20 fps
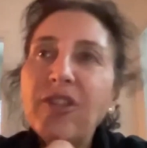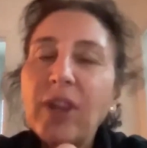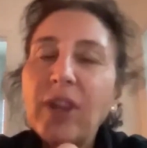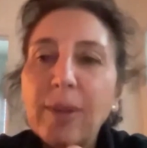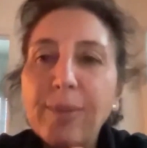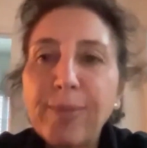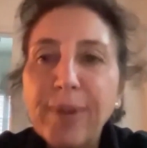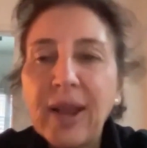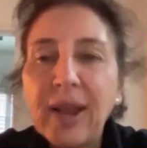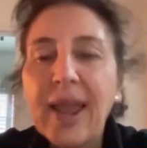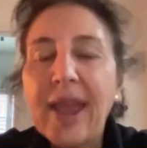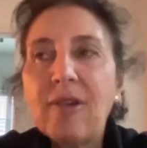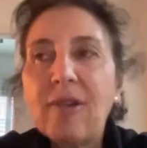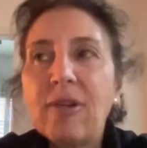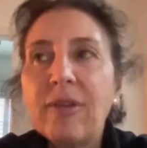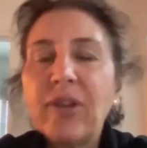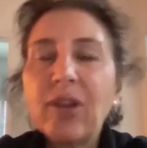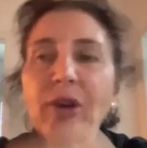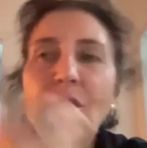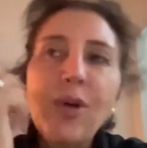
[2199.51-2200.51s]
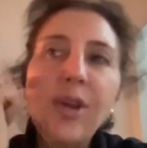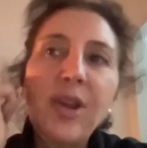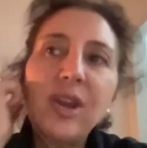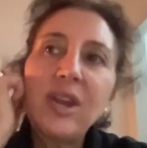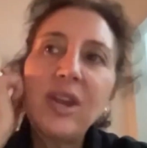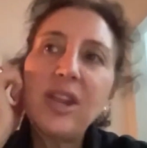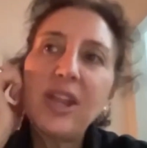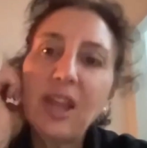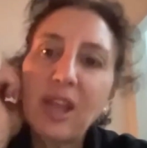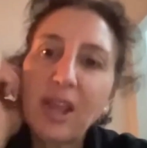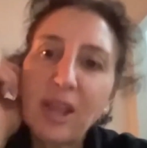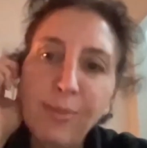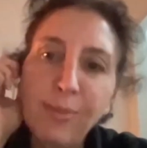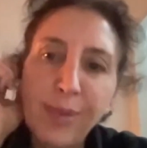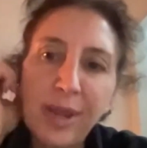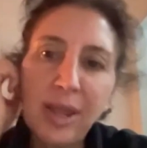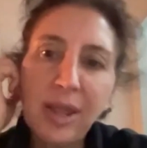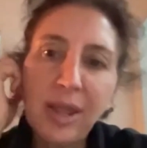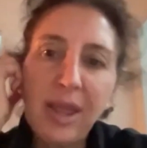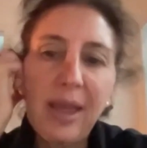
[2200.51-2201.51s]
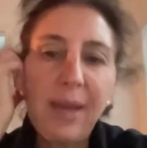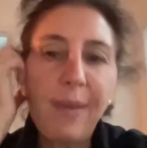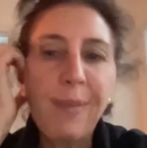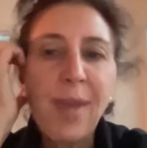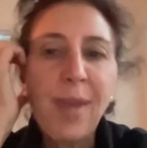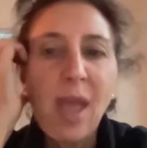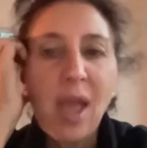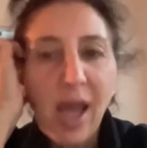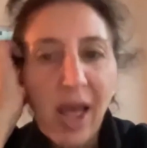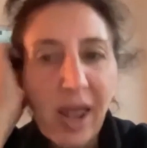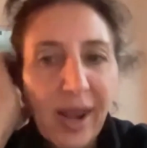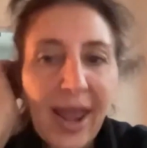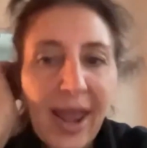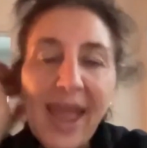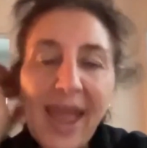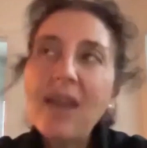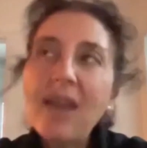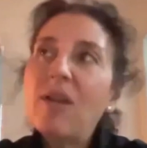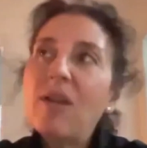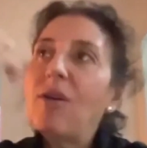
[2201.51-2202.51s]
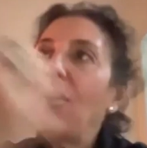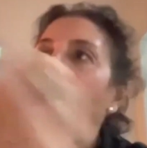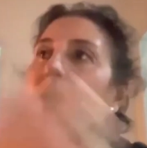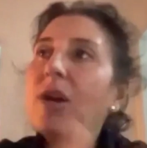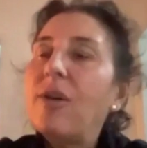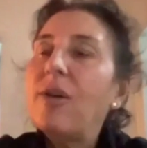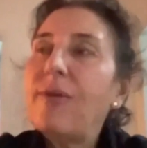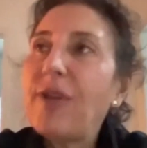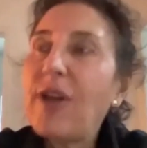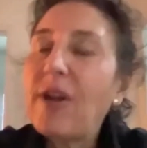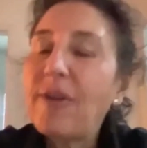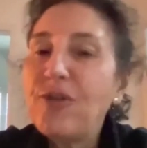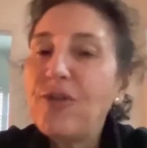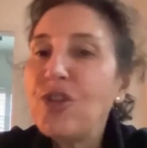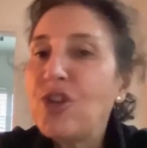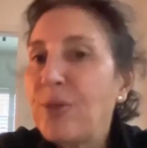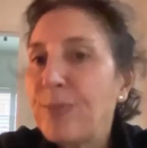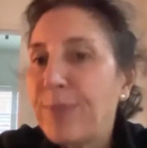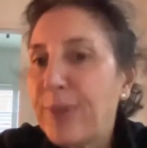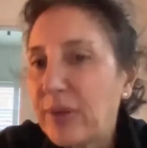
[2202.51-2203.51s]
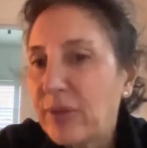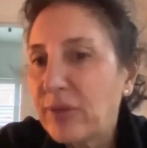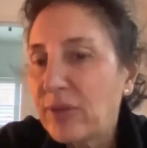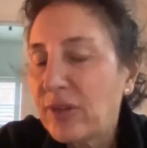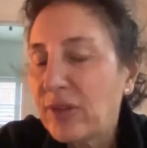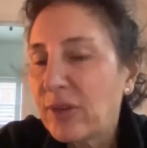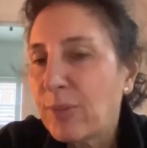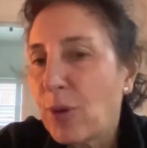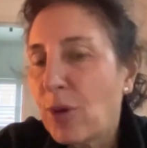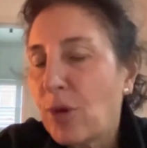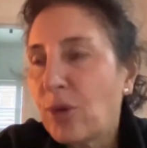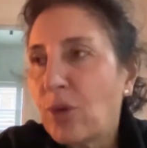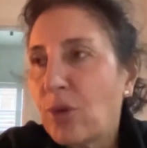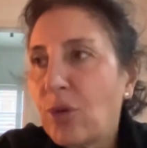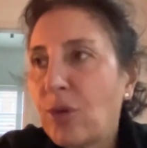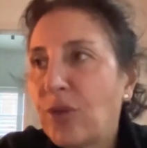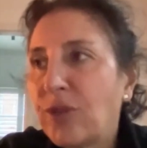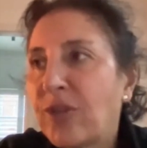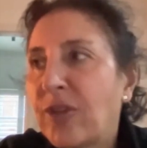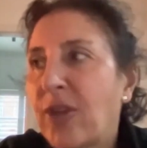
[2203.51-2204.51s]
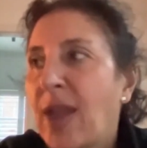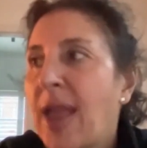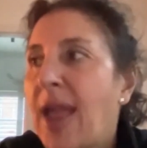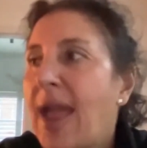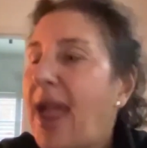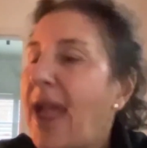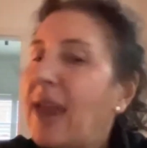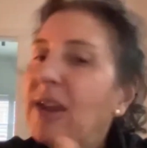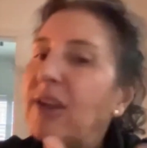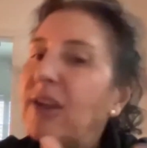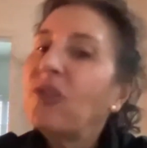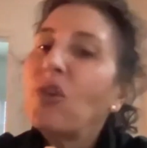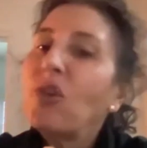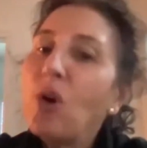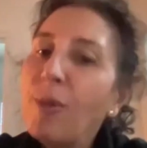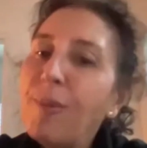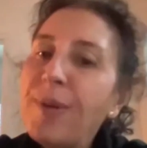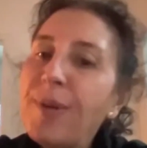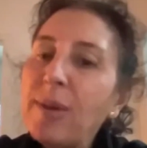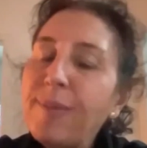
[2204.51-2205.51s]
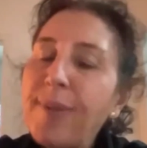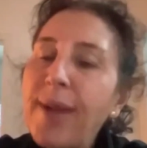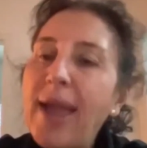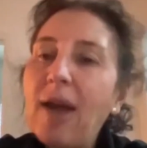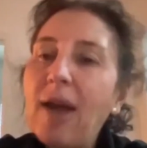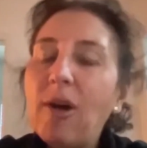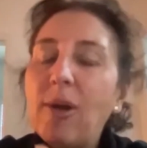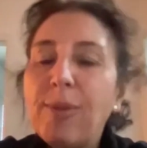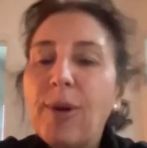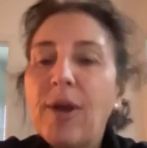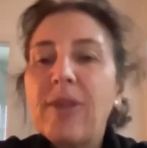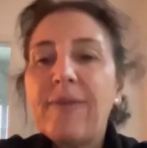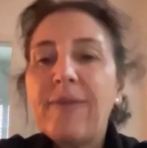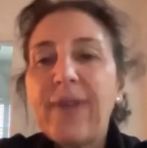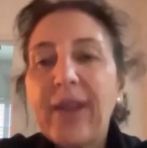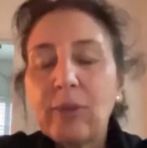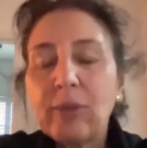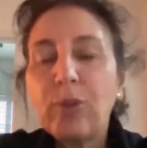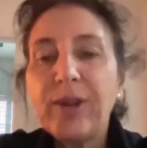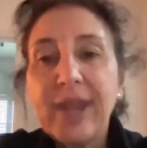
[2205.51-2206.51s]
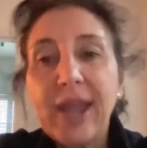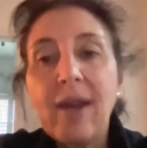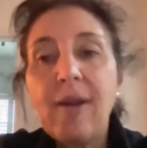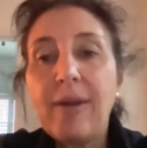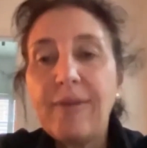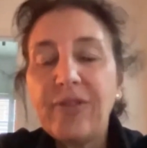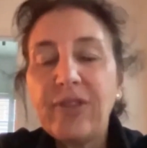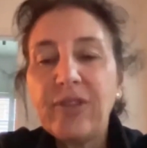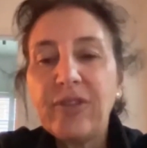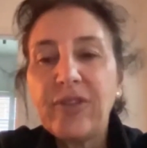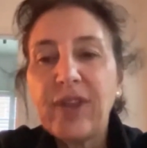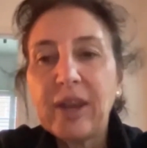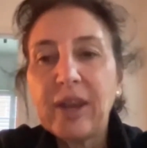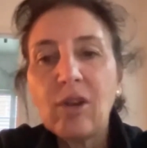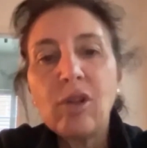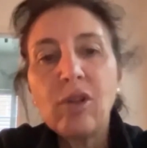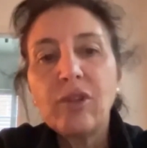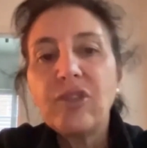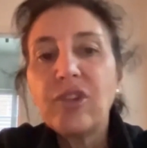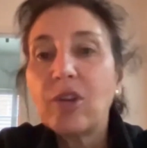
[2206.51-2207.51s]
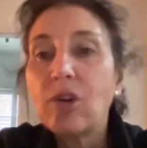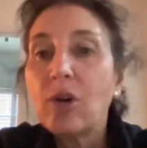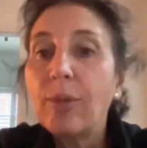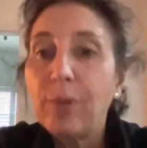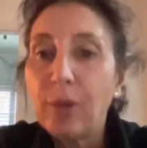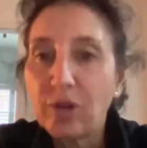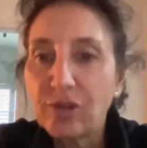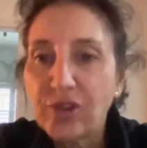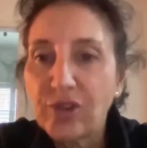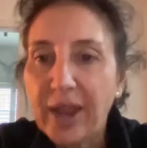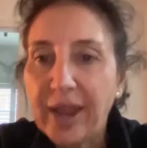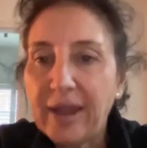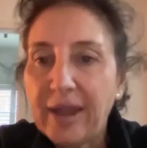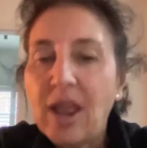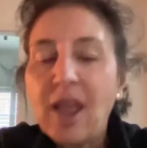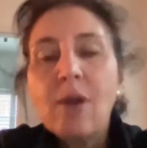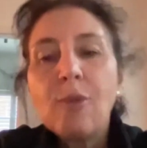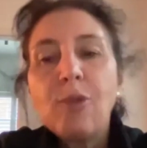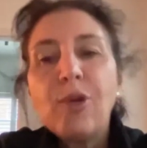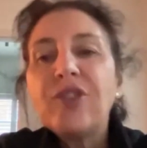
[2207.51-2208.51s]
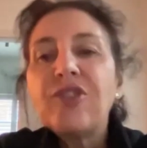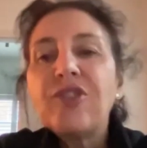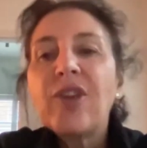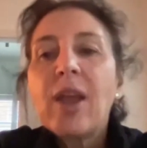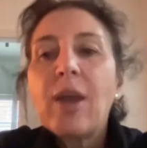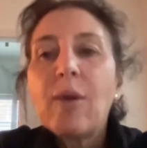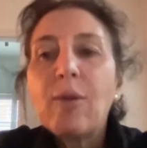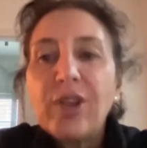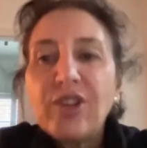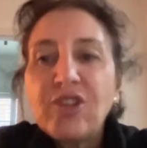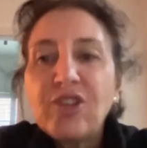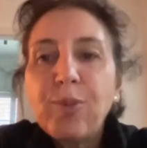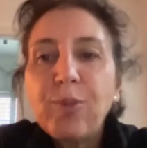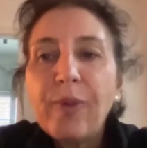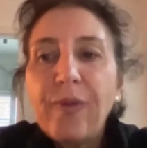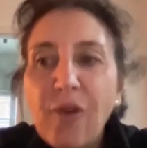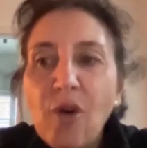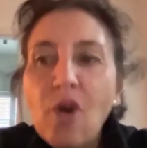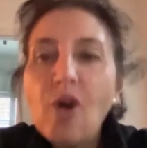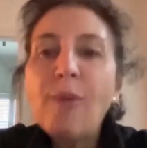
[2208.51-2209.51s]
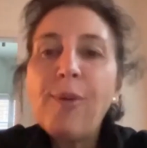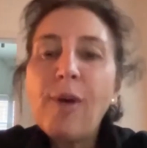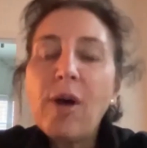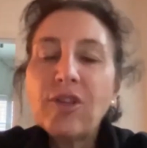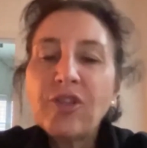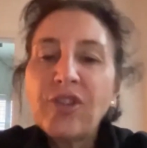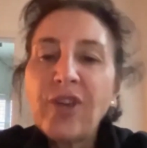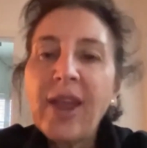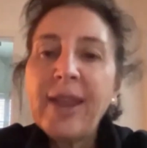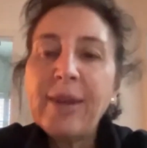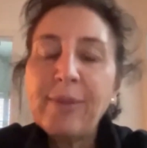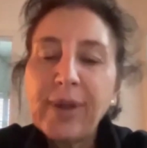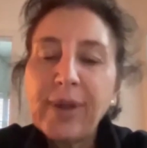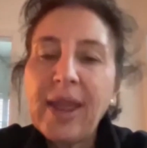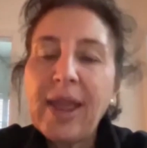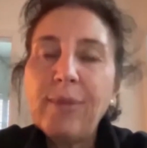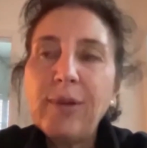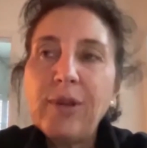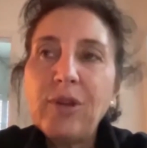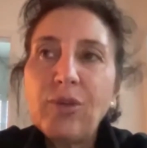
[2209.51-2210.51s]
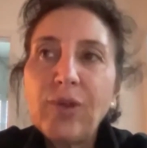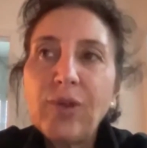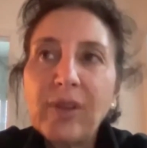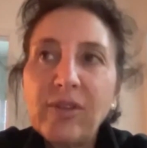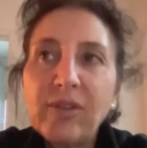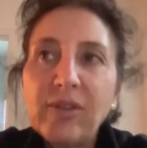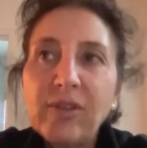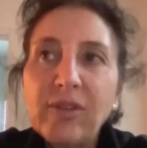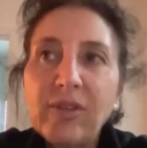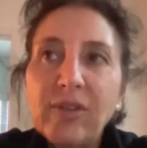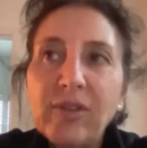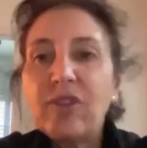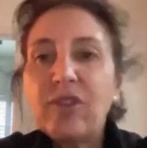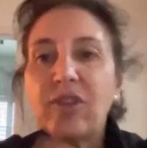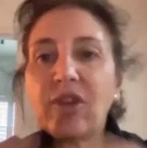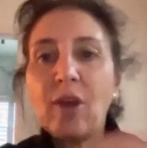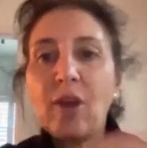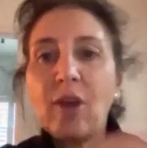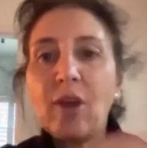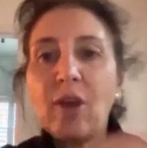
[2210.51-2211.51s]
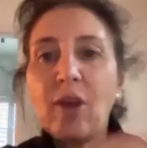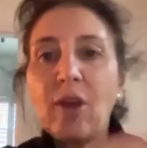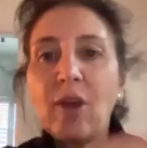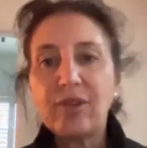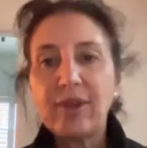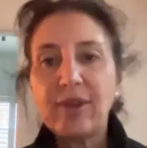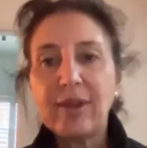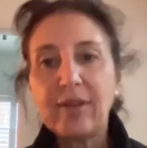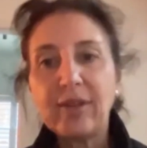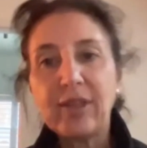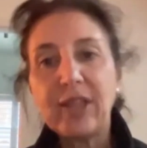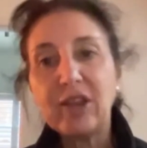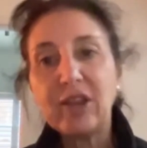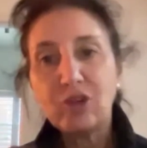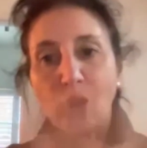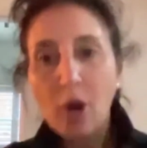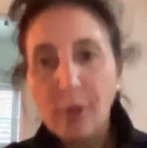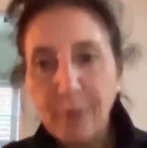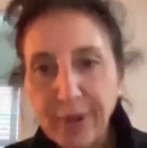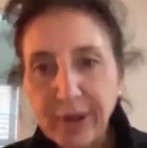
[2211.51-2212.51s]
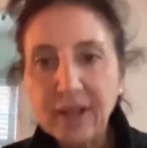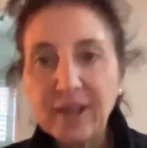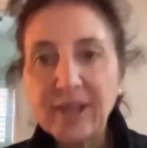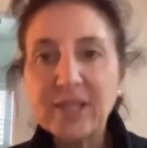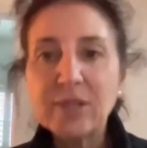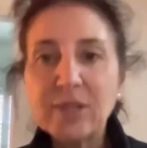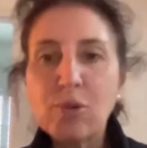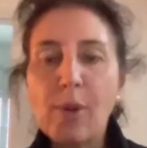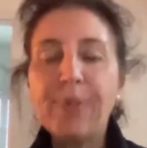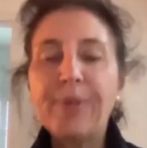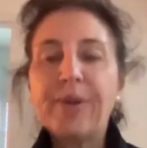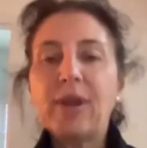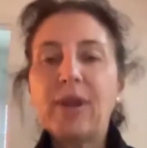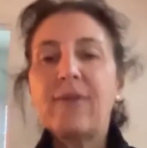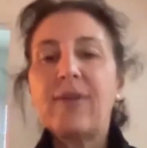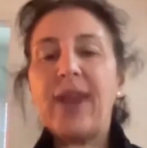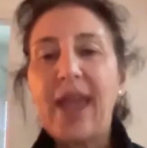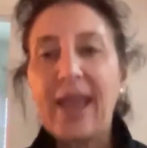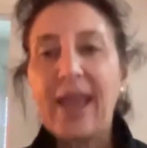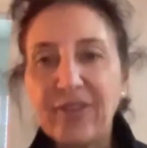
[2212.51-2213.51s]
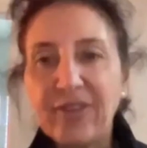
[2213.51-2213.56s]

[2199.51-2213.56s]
It can be a layer of liquidity. It can be a layer of new business models. And it's all been powered by the fact we now have this technology called blockchain, which before blockchain became into existence, the atomically swapping of an asset.